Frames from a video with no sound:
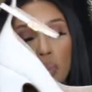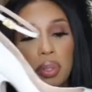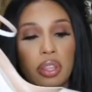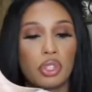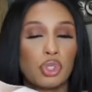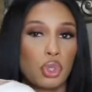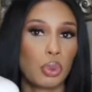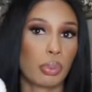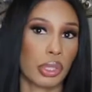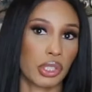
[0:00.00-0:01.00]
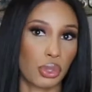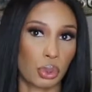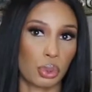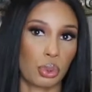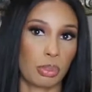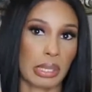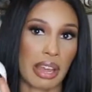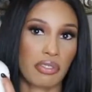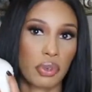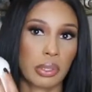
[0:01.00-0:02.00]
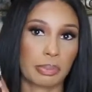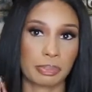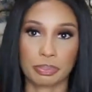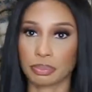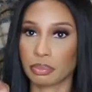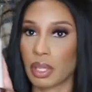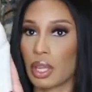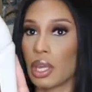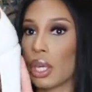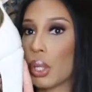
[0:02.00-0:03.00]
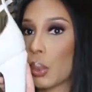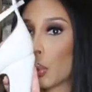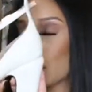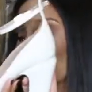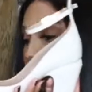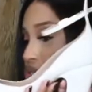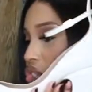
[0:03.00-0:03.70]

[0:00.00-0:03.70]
with a 2.2 platform. Gorgeous